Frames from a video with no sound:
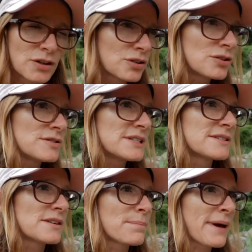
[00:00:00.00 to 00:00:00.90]
The good news is
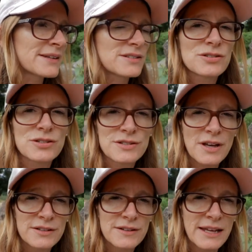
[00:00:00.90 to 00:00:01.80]
that passengers
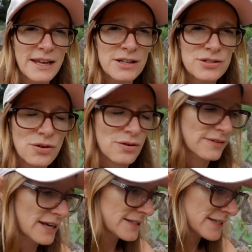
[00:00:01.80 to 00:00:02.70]
under the age of
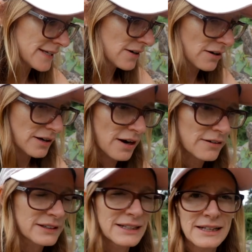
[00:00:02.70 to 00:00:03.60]
18 are
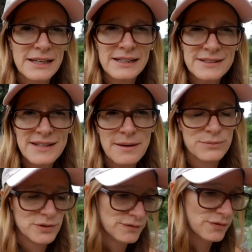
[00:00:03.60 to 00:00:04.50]
currently
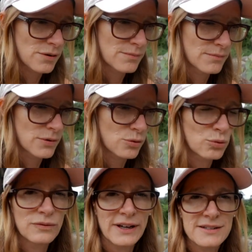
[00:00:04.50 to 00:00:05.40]
exempt from
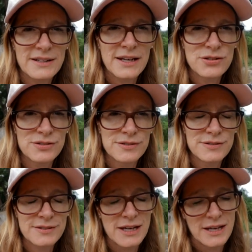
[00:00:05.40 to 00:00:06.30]
all
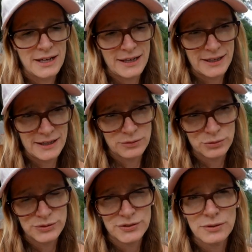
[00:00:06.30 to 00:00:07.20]
vaccinations and
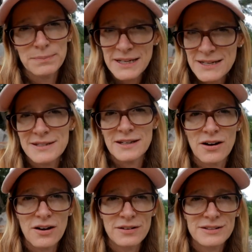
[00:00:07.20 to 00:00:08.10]
also PCR